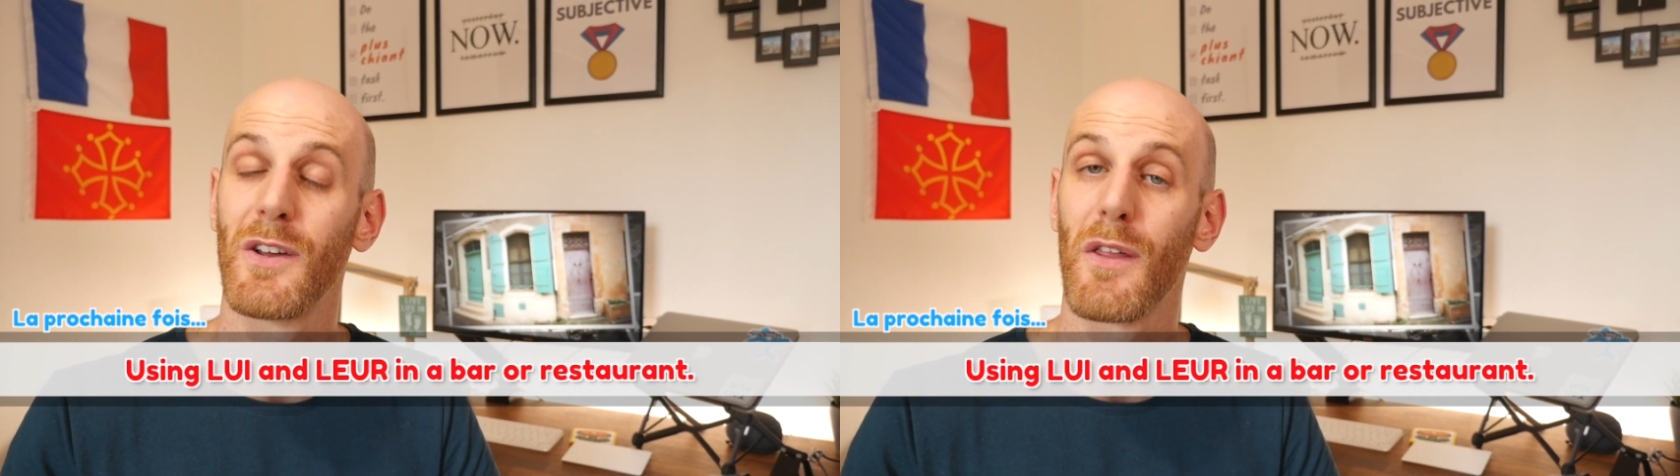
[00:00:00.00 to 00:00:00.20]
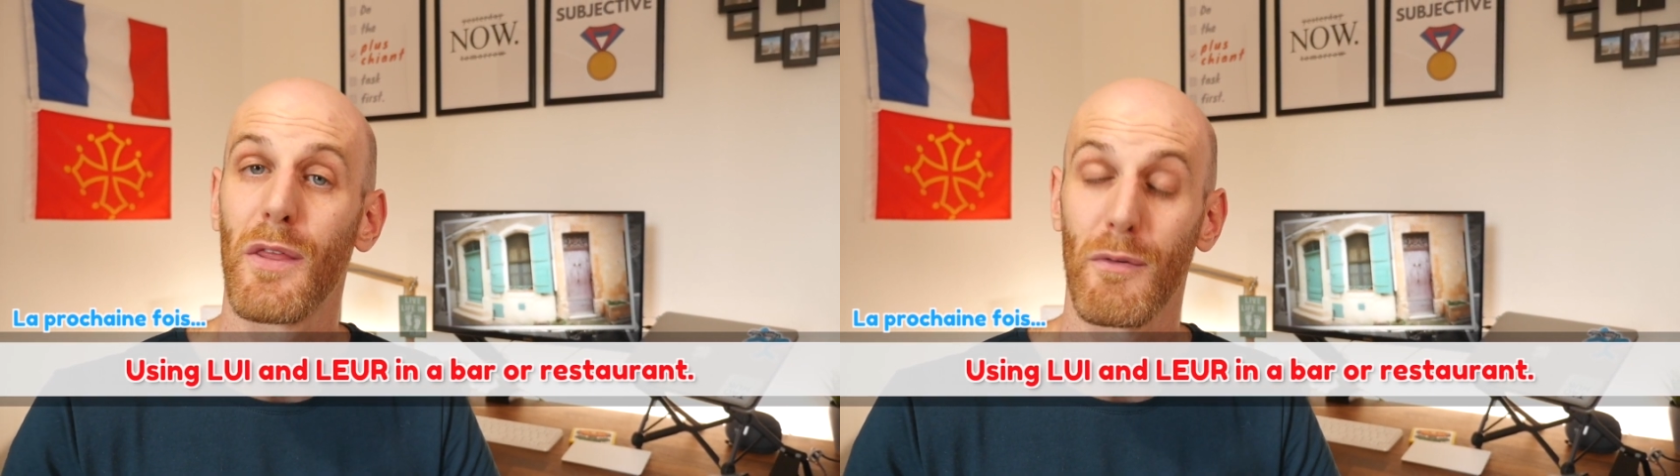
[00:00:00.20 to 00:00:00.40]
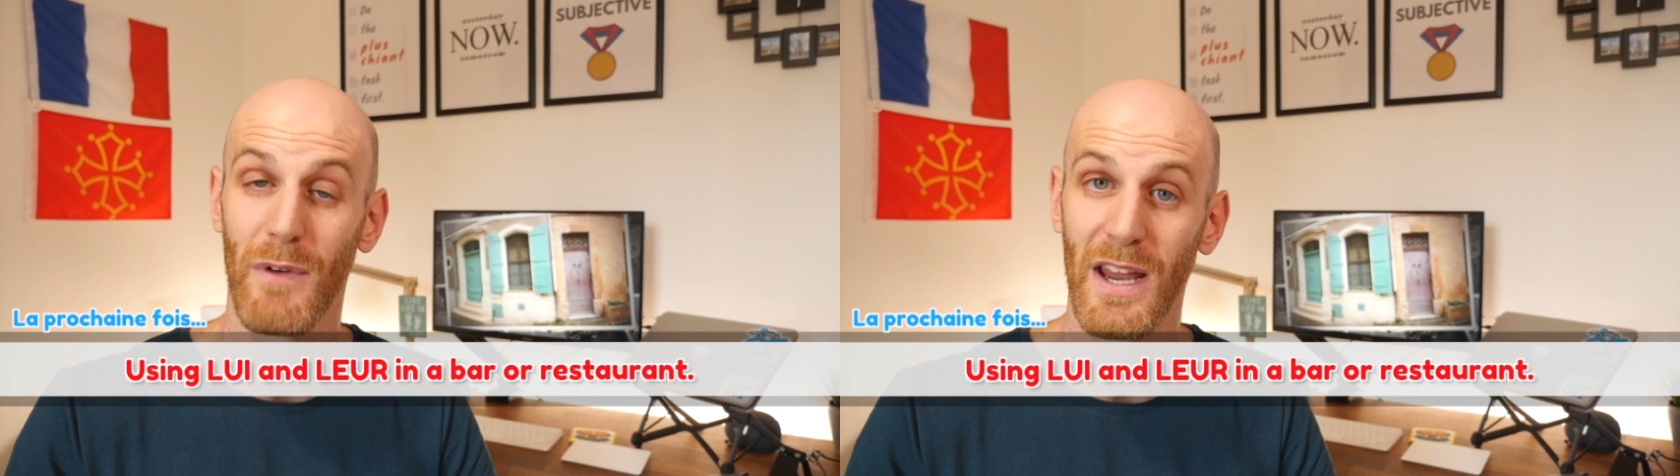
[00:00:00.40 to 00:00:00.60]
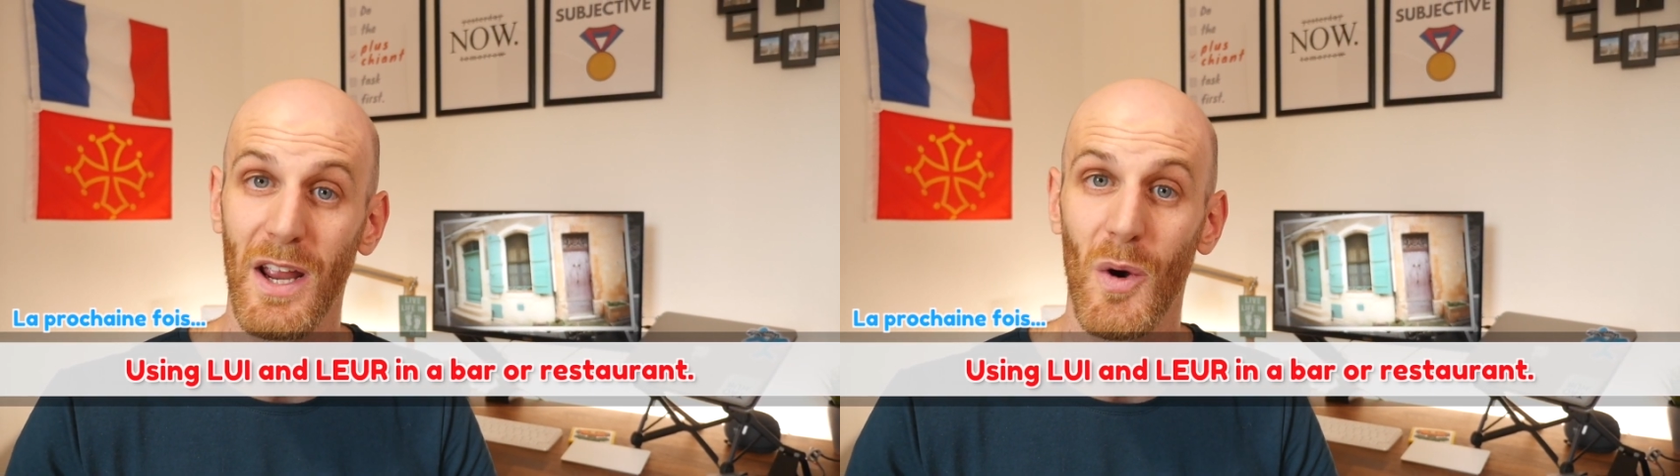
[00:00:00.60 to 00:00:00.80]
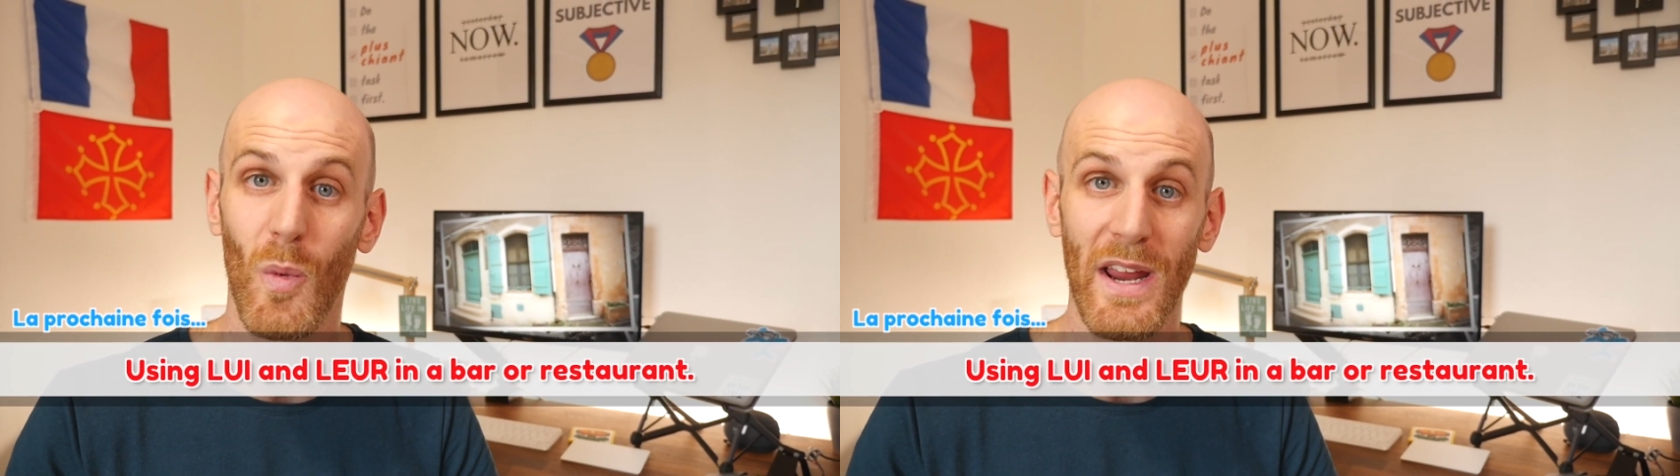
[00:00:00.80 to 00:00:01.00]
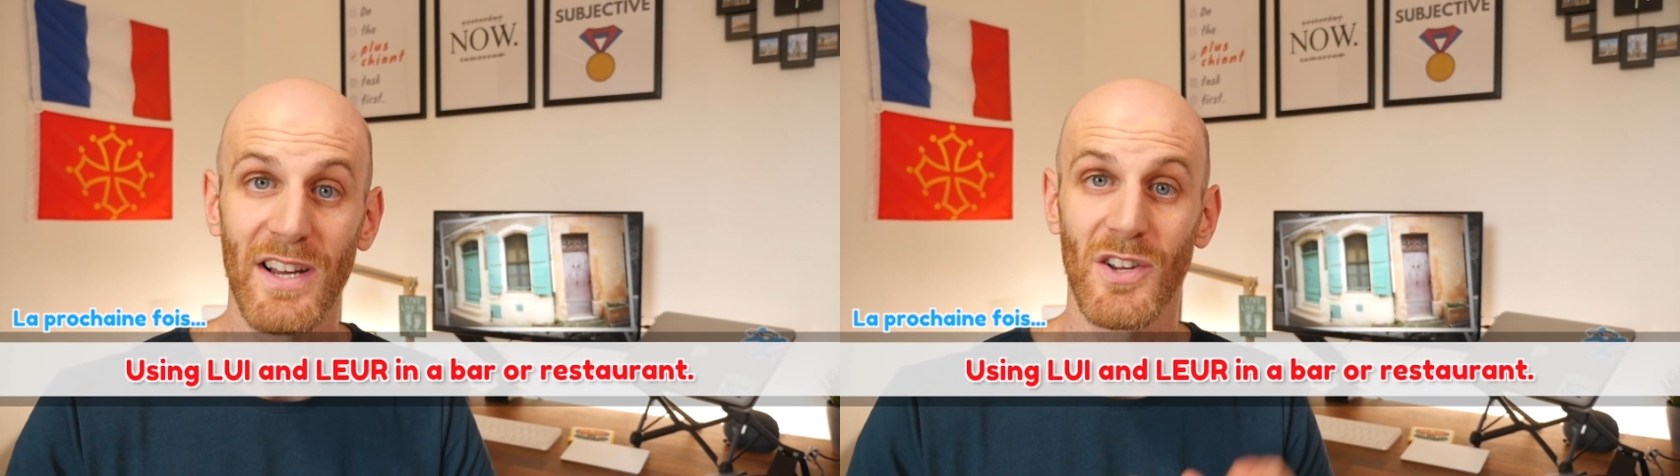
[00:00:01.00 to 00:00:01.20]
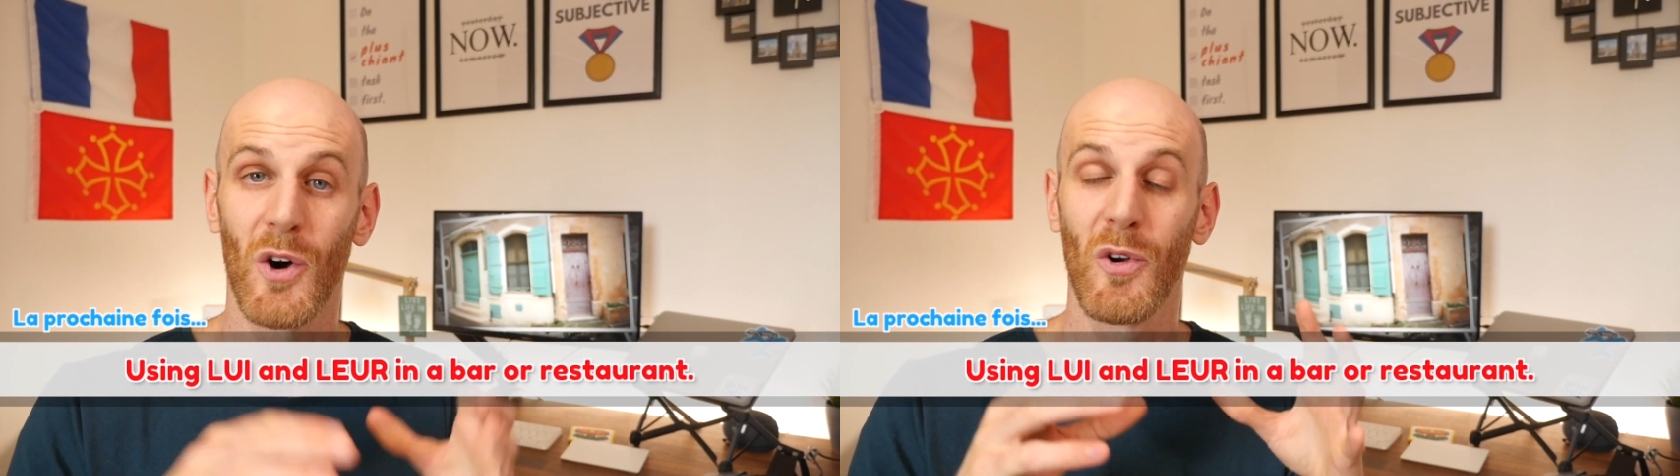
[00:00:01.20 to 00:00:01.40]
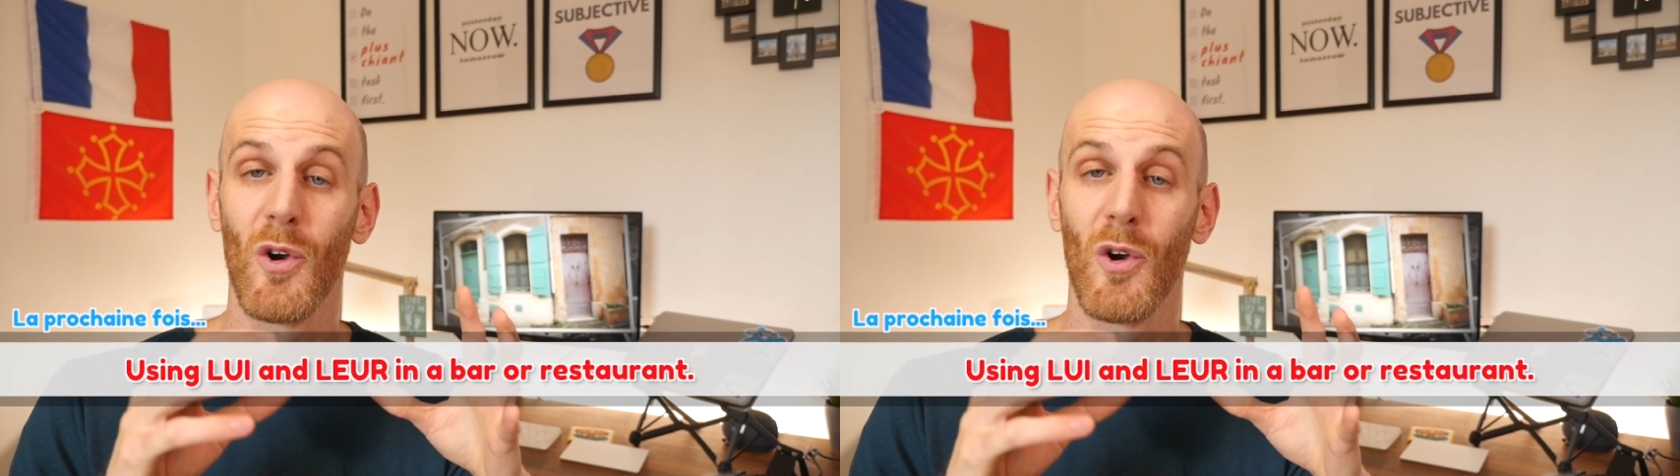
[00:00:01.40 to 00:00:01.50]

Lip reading: 3 weeks on